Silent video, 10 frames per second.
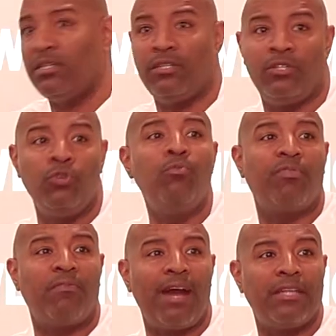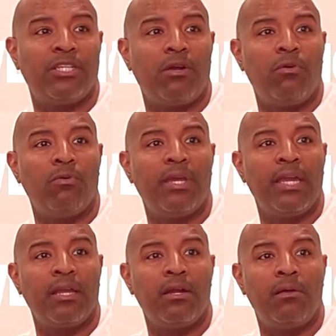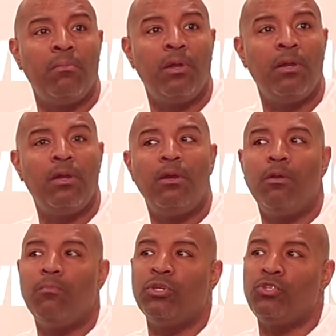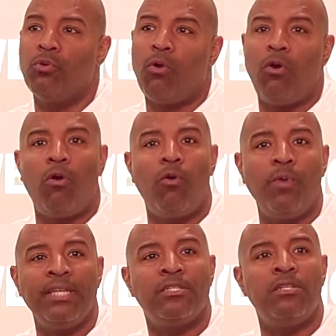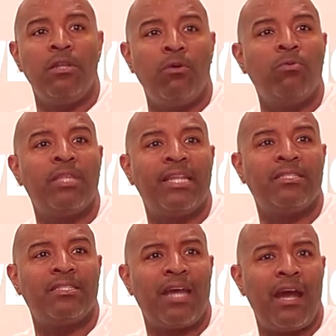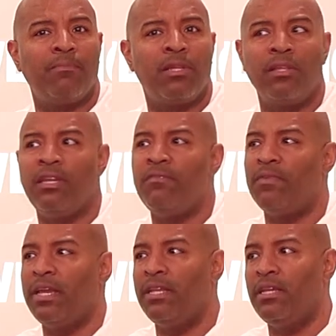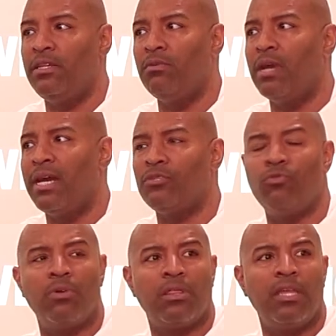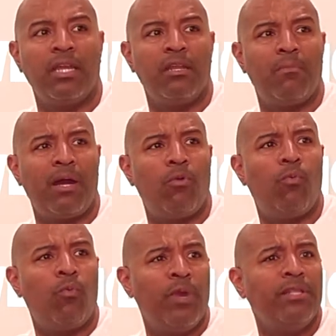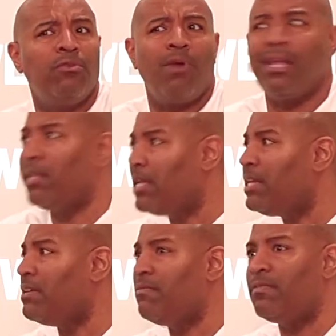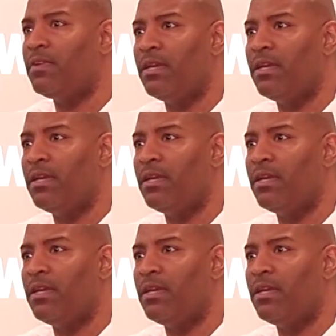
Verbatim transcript: You provide your own income, but you'll always know that it's time to leave. For any of you guys who are thinking about, when do I leave?